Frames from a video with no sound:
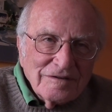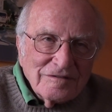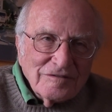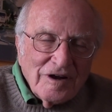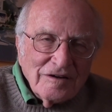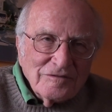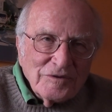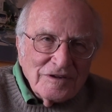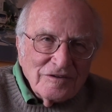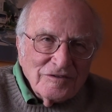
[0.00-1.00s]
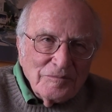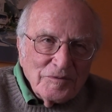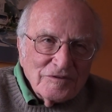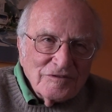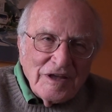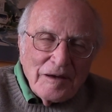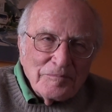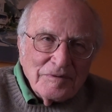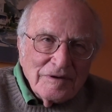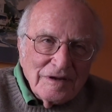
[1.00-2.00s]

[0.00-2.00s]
start with a simple step,